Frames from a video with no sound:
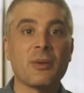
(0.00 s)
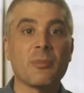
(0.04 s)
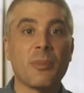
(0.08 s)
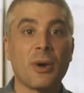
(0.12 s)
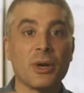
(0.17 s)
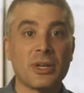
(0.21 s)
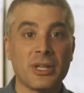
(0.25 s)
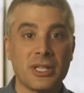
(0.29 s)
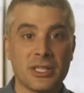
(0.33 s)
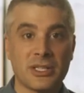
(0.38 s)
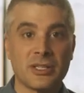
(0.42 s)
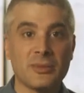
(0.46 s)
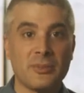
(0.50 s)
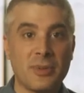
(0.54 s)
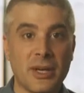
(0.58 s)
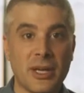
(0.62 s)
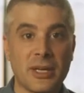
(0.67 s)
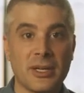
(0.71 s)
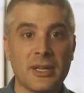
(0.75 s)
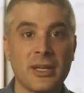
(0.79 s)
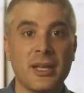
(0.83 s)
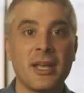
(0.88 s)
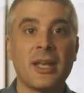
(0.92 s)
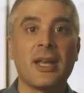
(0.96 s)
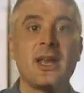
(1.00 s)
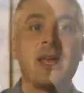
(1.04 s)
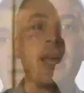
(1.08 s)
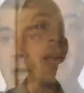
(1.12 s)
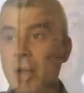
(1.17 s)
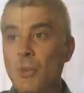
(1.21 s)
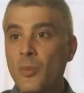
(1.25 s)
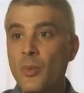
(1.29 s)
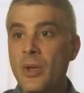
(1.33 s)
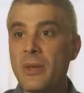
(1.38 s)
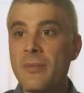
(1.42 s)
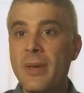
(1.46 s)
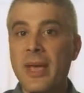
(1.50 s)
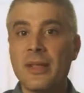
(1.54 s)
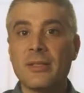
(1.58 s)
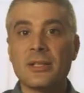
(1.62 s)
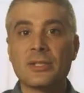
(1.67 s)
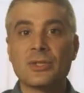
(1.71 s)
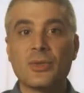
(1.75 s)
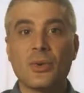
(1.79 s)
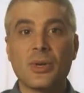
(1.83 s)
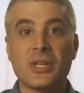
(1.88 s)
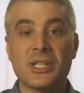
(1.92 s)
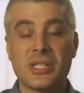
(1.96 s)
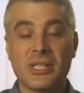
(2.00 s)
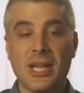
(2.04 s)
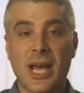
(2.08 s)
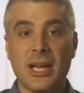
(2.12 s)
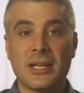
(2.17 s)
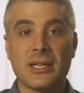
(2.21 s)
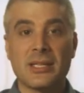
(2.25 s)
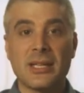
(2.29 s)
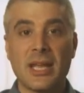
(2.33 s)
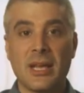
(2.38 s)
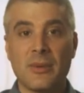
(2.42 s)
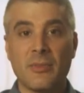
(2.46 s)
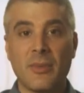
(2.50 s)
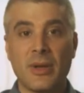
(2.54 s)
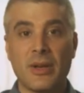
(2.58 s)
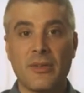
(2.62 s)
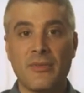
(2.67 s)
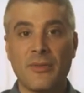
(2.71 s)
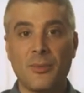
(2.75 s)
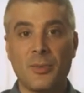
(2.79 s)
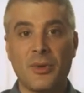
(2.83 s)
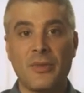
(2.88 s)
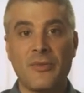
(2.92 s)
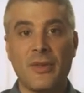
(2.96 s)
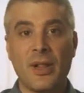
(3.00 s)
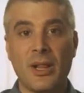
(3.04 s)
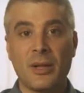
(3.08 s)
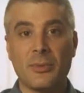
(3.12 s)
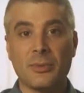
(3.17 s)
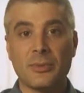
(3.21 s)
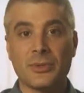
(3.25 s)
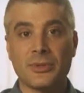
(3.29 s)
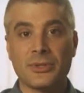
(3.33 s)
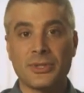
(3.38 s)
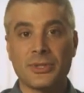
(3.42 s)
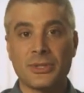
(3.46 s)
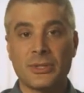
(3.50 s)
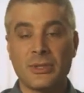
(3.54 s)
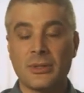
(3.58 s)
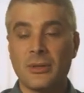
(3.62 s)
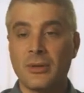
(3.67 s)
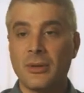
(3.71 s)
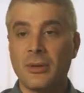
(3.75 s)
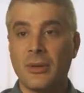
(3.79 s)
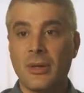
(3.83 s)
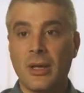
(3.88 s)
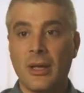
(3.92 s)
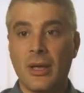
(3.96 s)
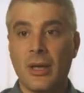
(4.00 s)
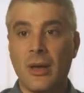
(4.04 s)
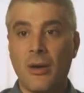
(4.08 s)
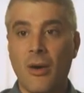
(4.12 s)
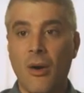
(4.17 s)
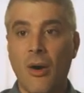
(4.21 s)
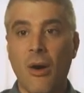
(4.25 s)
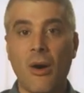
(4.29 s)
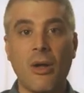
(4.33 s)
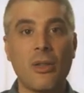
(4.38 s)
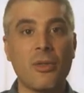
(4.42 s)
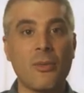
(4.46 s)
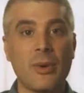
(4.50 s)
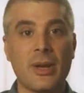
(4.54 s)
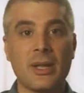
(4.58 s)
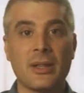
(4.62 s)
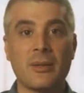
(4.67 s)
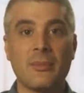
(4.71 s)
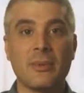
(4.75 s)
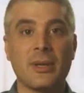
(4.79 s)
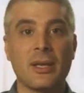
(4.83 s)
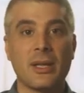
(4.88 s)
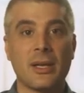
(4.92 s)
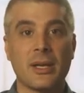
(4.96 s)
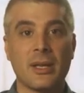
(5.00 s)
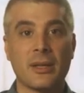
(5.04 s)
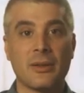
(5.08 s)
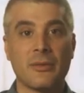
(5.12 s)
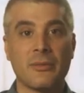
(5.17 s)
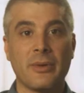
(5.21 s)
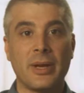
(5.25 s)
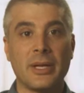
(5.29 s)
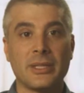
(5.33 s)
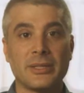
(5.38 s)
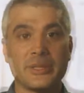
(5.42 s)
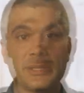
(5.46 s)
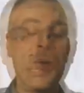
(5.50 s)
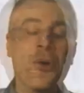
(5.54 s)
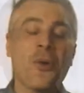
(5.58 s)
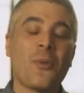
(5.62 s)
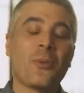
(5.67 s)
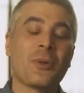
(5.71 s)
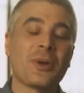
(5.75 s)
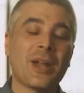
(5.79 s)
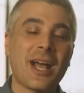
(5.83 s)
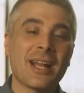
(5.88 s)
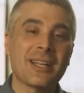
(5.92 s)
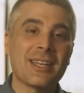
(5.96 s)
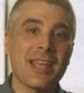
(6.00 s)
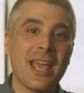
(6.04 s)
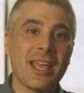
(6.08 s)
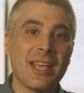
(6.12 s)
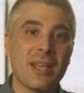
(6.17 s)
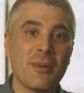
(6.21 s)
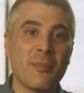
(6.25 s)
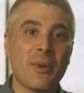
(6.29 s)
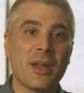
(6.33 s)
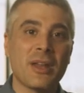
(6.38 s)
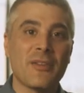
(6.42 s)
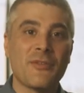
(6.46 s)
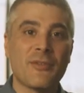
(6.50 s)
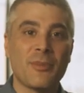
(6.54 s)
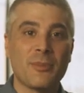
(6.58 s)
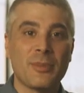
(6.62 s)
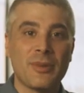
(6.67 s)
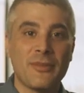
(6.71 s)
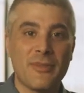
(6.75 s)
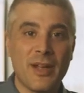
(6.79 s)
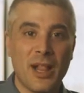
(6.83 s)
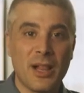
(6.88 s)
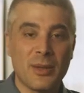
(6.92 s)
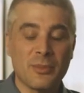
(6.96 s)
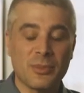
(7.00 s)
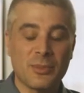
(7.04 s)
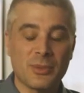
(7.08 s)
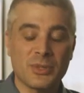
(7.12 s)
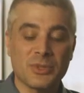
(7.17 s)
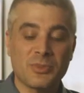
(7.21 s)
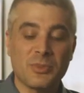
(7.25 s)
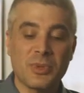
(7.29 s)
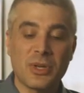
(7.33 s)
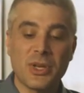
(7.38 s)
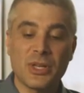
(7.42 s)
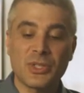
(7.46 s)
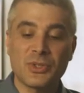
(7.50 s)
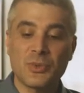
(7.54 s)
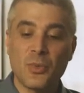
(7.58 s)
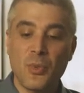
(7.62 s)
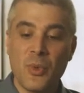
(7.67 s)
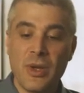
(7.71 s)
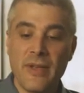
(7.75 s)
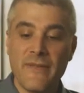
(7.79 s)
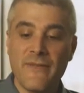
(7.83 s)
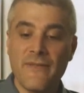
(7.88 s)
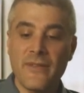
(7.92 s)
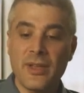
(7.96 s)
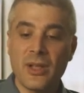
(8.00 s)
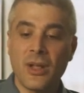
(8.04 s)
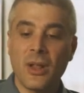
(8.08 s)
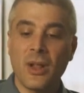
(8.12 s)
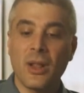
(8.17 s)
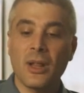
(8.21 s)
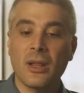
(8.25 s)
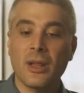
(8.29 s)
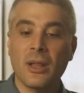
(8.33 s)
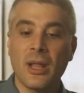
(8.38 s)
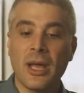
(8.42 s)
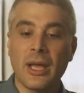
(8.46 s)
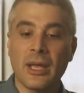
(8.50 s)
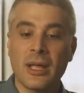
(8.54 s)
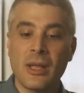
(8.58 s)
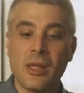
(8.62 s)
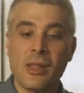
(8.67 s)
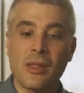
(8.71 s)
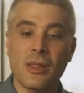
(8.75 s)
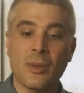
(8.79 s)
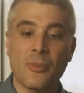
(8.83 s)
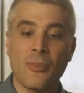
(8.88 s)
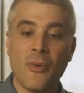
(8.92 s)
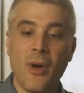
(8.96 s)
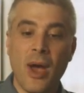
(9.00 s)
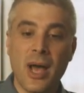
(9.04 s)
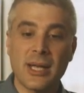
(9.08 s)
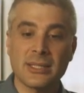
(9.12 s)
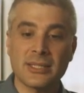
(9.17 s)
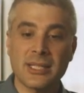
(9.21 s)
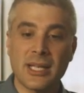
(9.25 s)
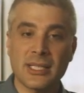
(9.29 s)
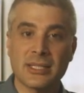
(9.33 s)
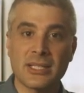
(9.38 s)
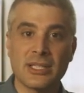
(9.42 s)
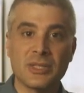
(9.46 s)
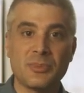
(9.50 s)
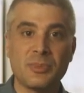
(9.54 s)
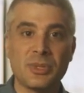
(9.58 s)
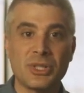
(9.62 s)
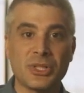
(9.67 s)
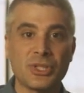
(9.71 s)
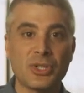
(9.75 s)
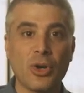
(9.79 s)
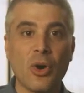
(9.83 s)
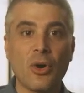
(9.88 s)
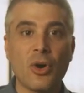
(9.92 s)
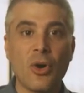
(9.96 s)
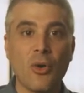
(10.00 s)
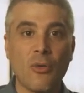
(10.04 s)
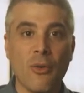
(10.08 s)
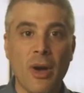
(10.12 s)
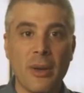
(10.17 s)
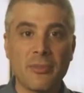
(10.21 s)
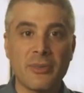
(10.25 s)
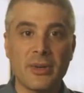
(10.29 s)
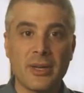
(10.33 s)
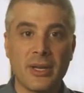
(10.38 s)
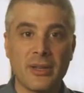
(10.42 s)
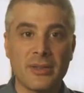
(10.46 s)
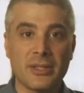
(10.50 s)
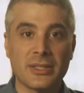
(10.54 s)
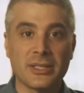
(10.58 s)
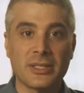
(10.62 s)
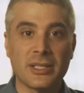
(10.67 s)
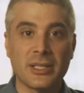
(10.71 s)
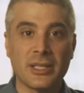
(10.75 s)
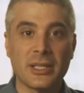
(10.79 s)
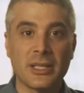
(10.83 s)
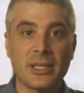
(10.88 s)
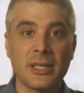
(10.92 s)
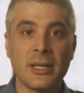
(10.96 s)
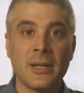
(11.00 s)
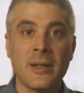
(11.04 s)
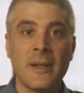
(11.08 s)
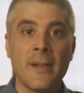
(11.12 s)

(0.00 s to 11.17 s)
participate. We made the choice not to take money from developers all the way at the beginning of the race. We're not taking money from developers because we feel like the process has been so corrupted in the city